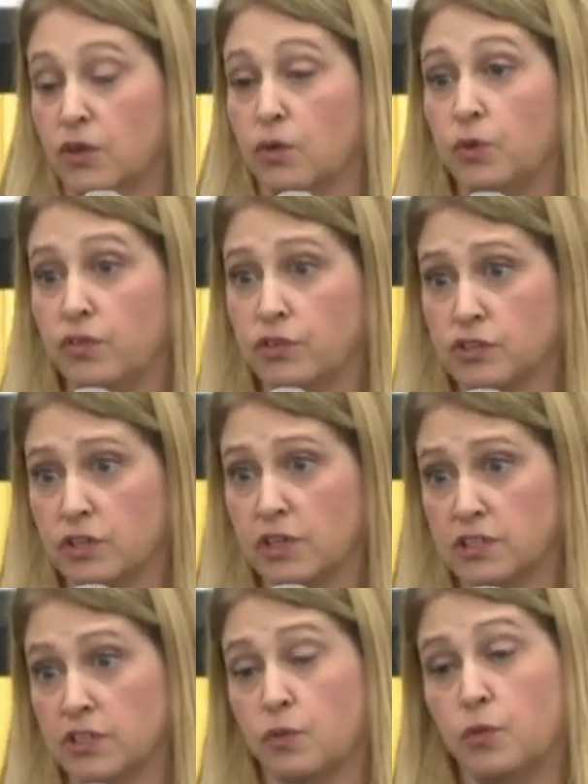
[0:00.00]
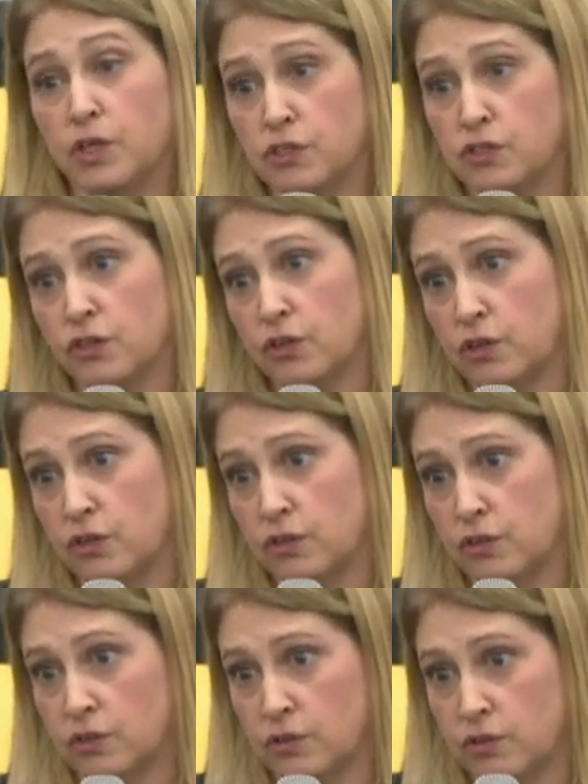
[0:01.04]
we, Virgin Galactic, we took
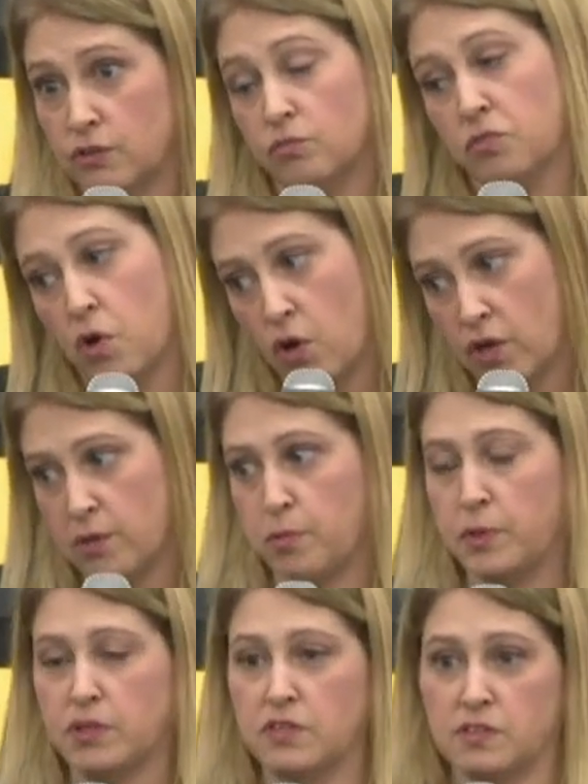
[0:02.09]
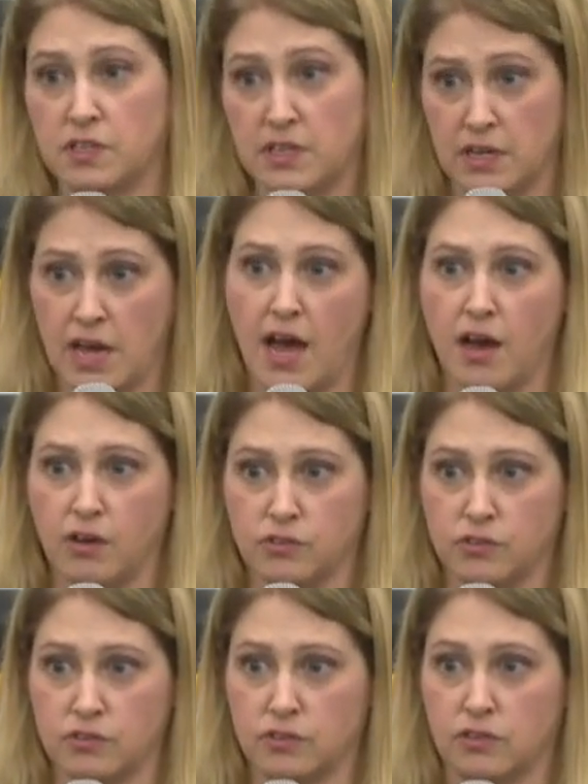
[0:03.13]
all capabilities
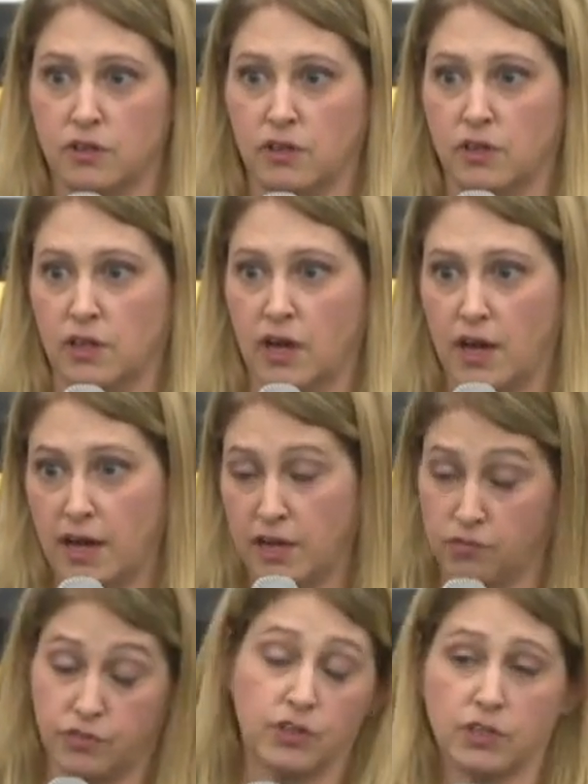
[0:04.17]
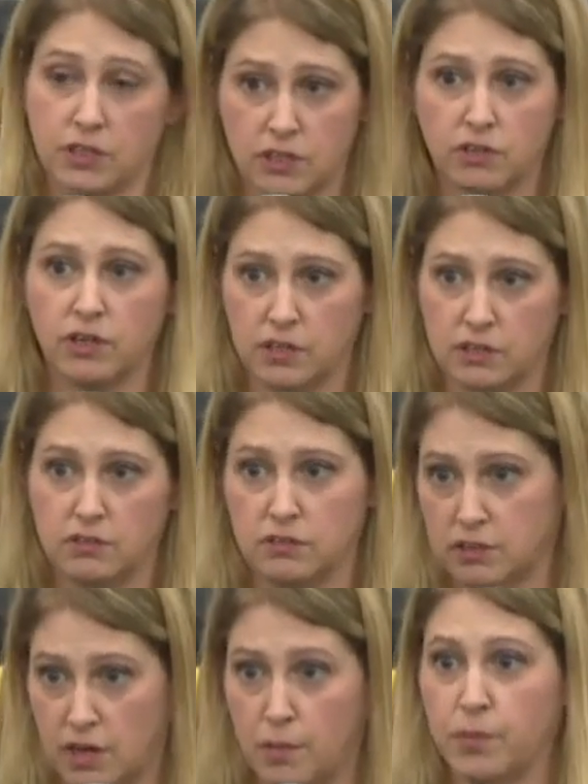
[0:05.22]
in-house uh, and vertically integrated
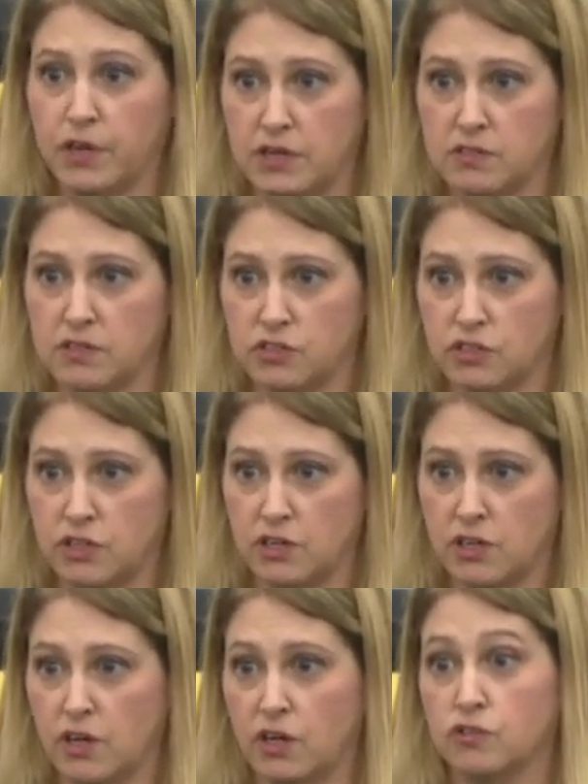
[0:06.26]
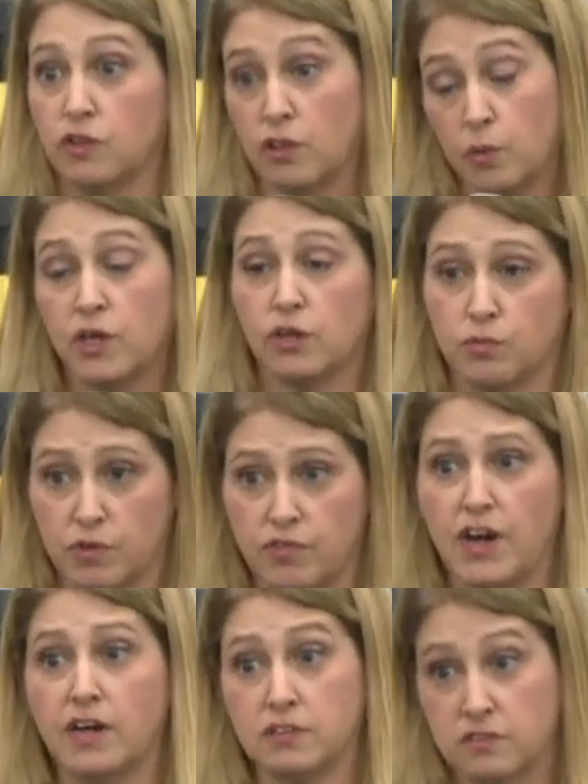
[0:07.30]
the company, essentially, so that we could
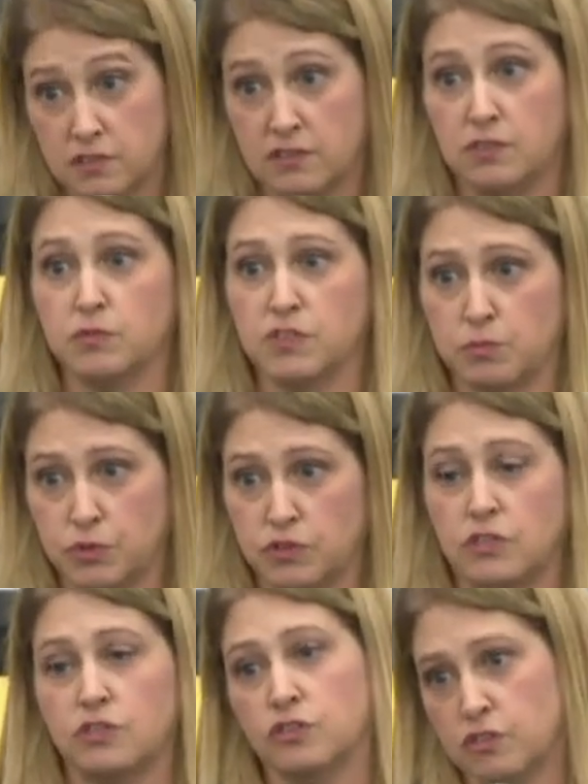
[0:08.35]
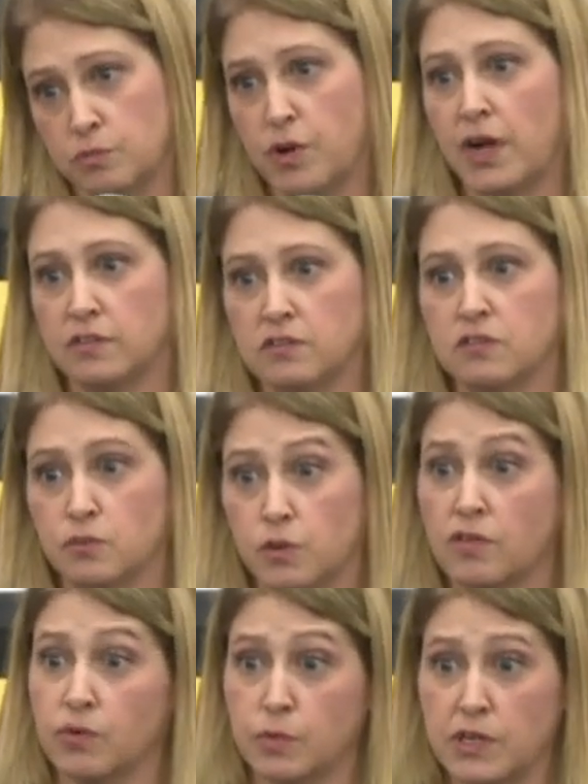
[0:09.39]
revise systems and procedures and practices
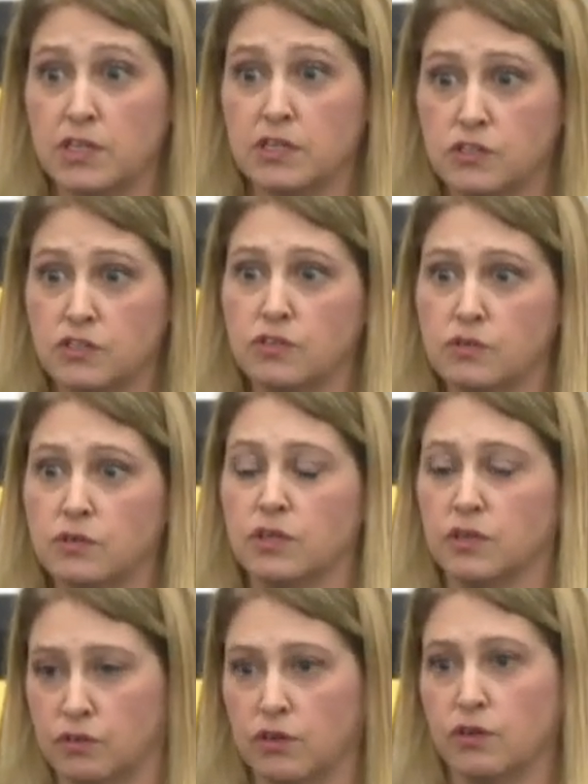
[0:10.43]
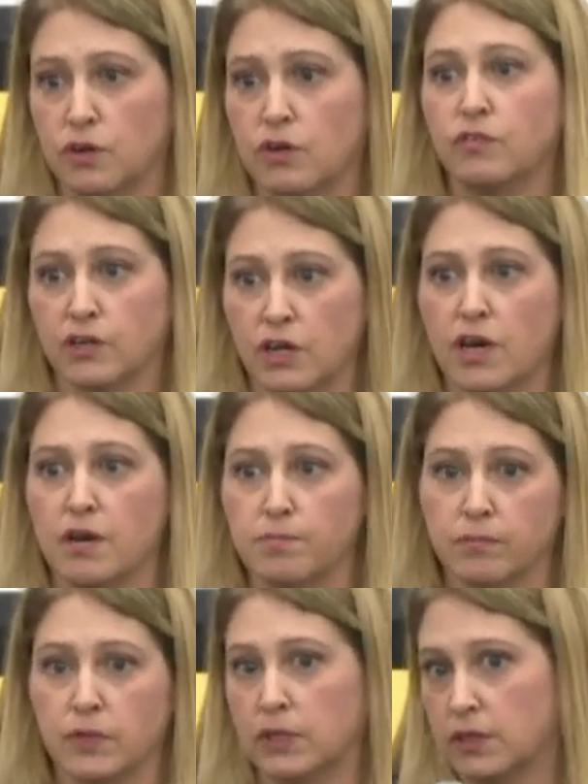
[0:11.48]
wherever we needed to in order to overcome